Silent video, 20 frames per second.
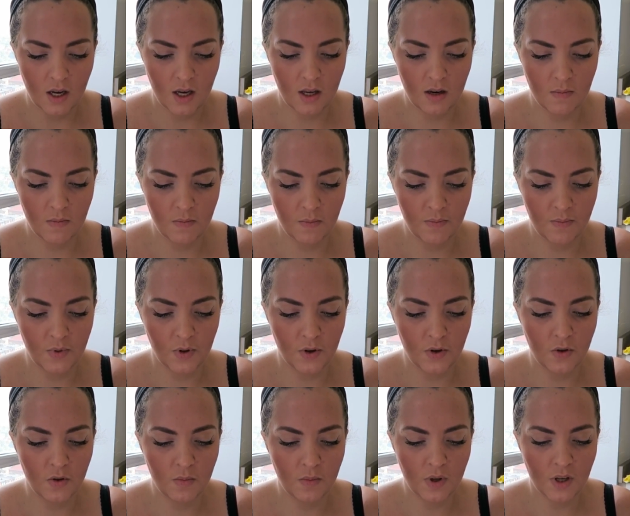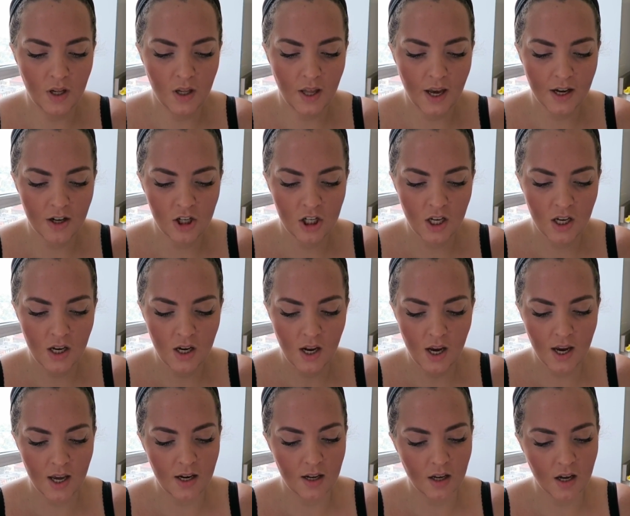In Bloom collection
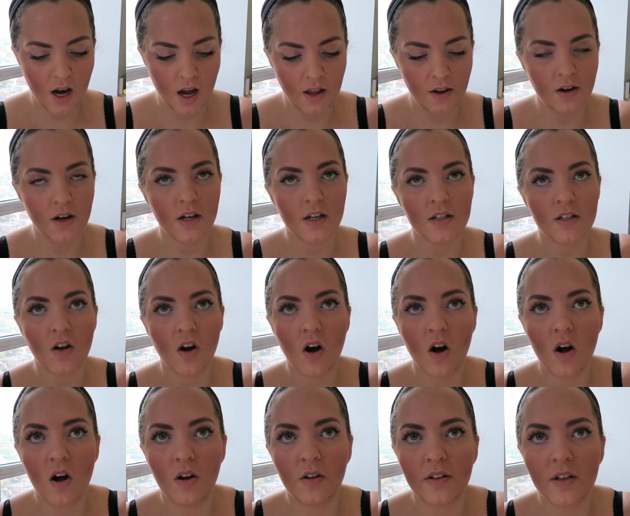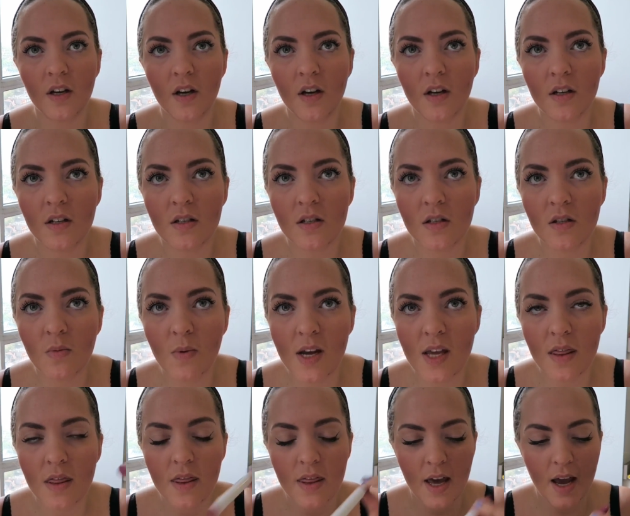and the color is called
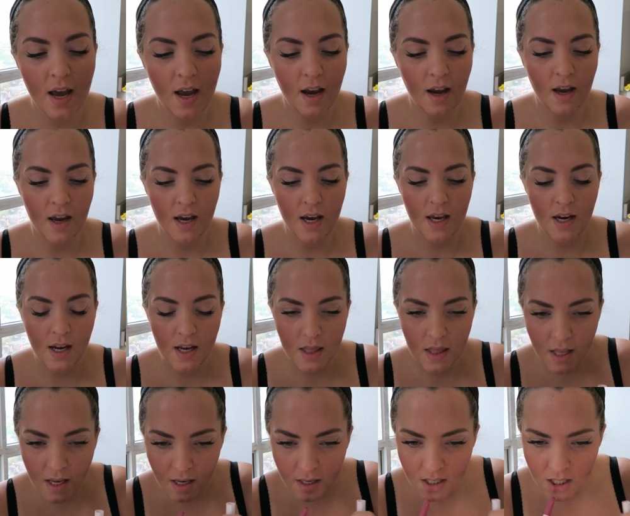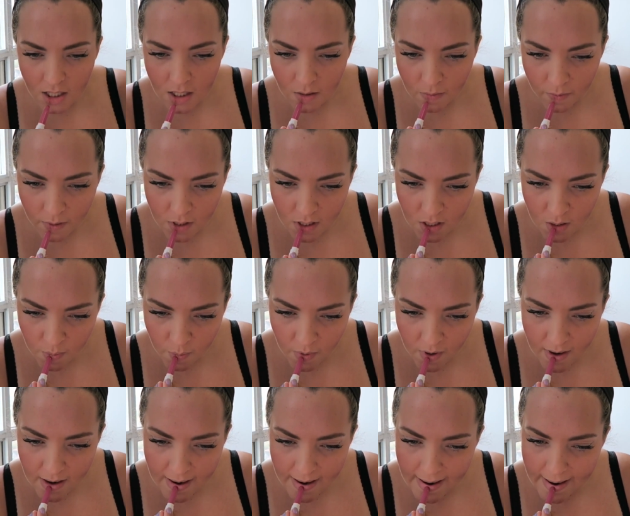Sweet Thing. And I think just for
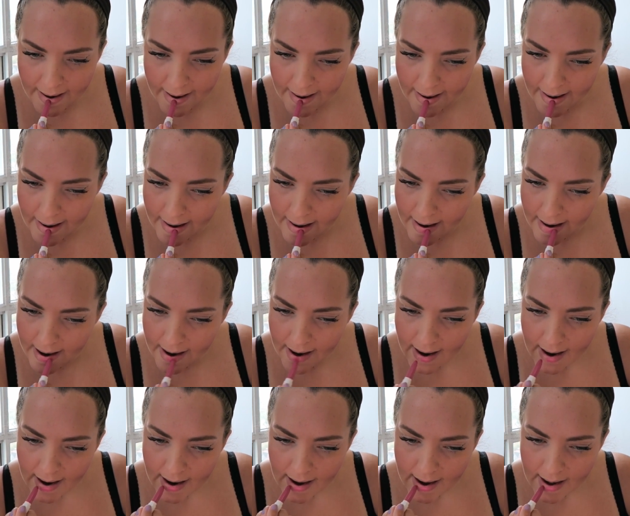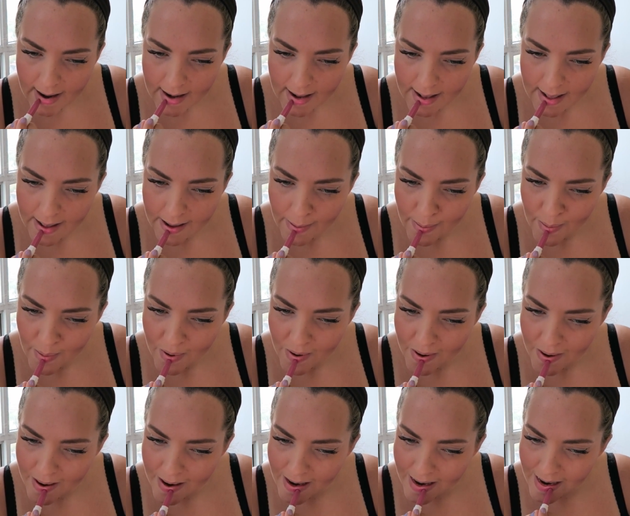spring, it's the
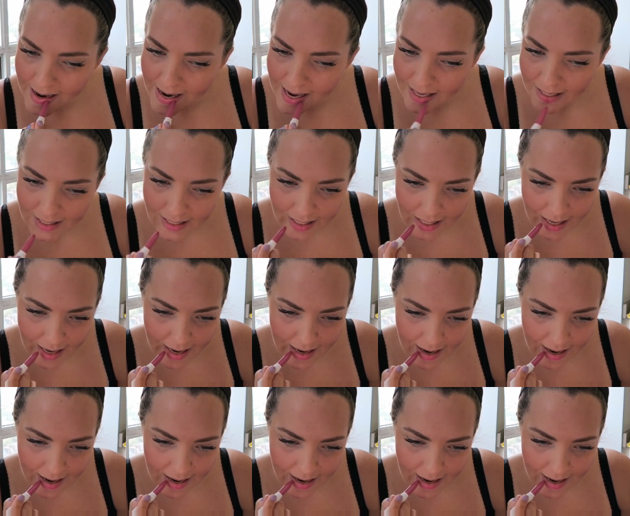prettiest